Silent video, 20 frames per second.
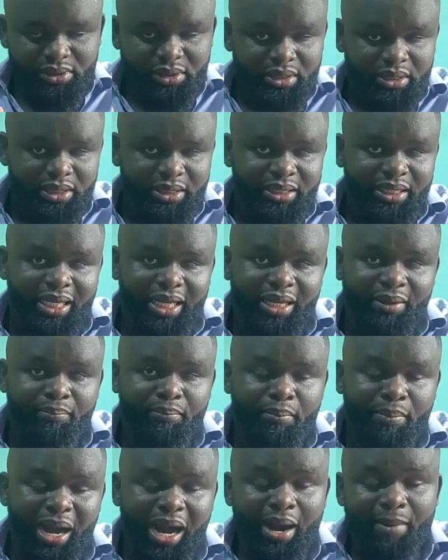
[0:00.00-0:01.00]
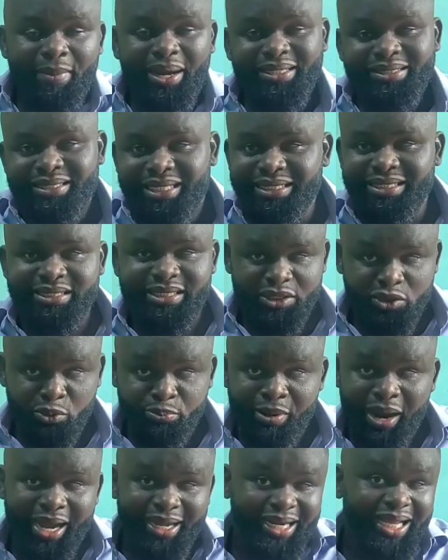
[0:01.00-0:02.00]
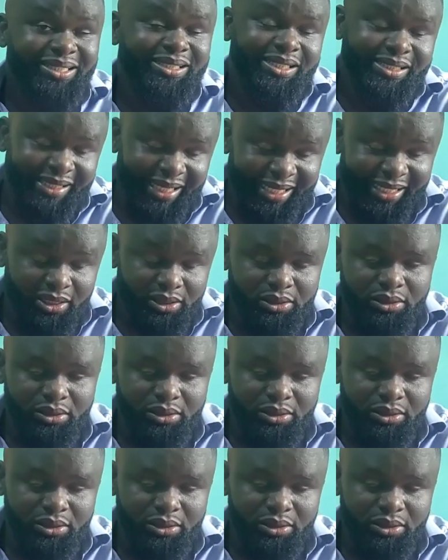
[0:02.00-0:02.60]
Mahama did the Dubai, that's a circle.